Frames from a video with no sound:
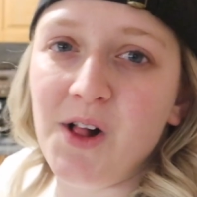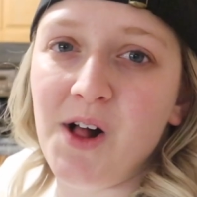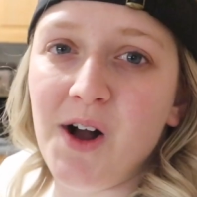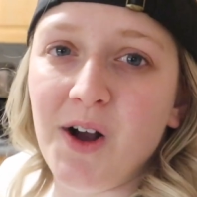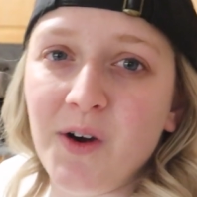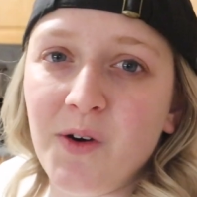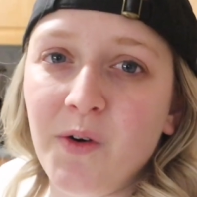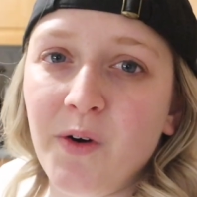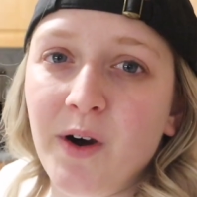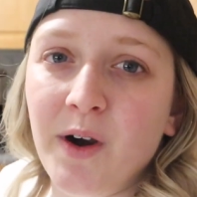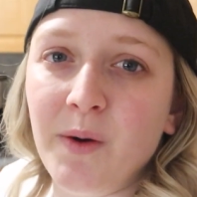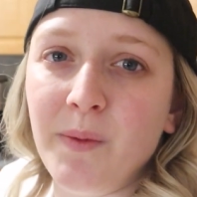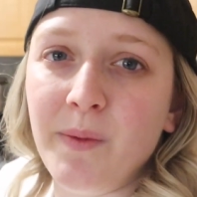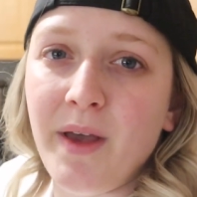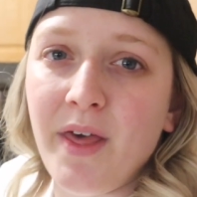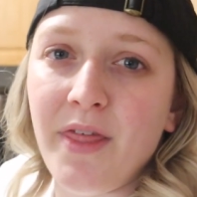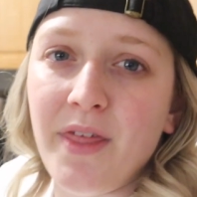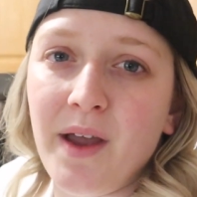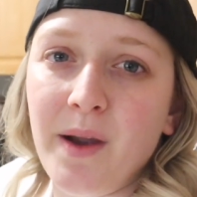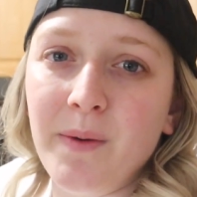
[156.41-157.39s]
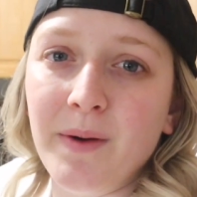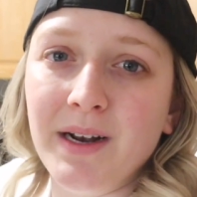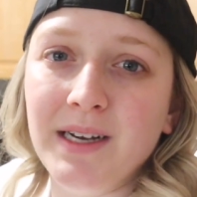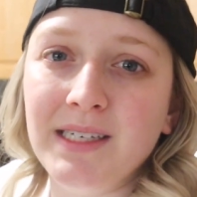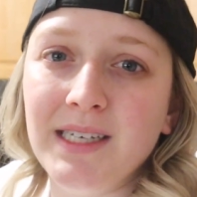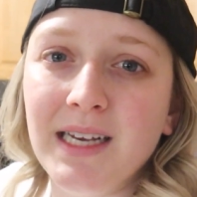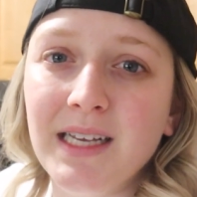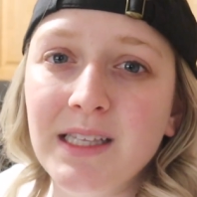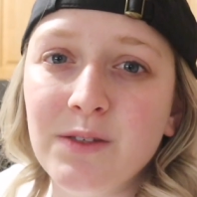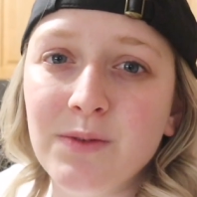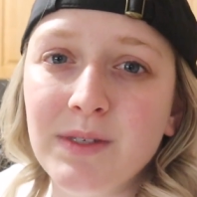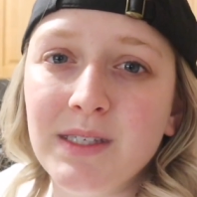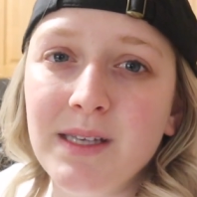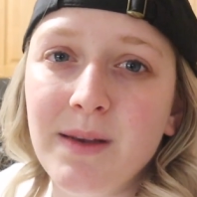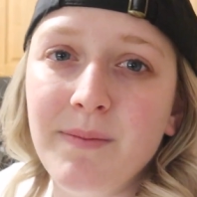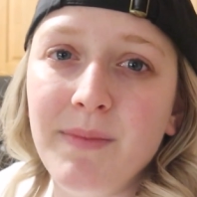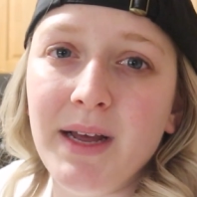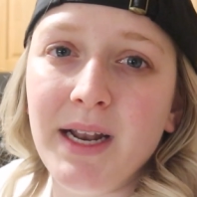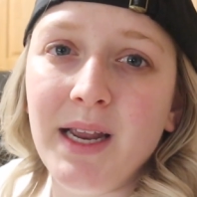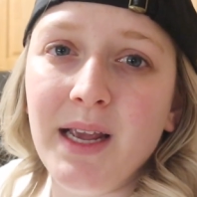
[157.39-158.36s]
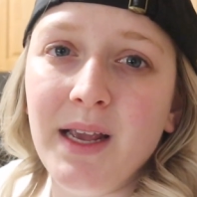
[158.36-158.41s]
encore with I Want to Dance with
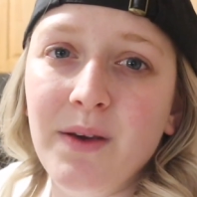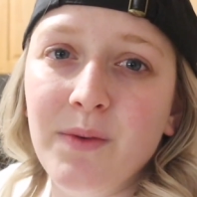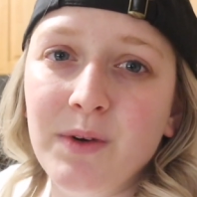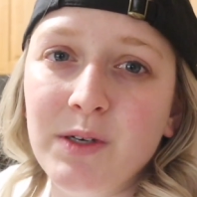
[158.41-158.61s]
Somebody,